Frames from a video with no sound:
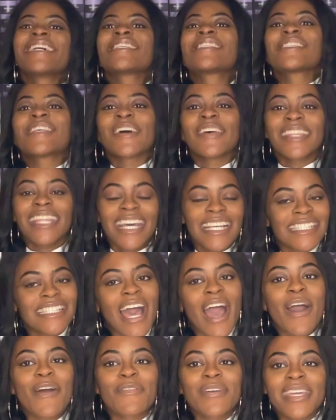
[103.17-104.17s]
So that's
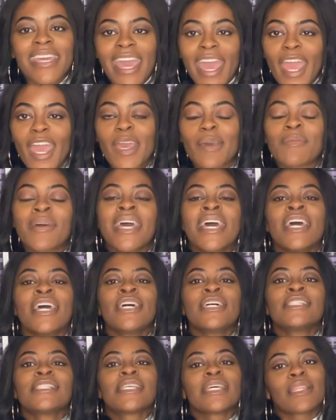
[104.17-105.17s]
how we came
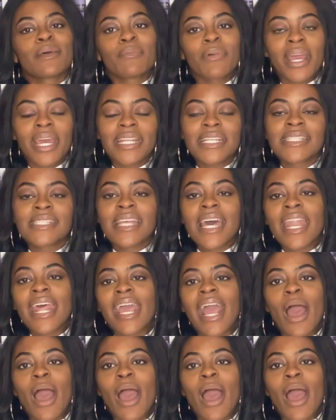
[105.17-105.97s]
to the brand aesthetic.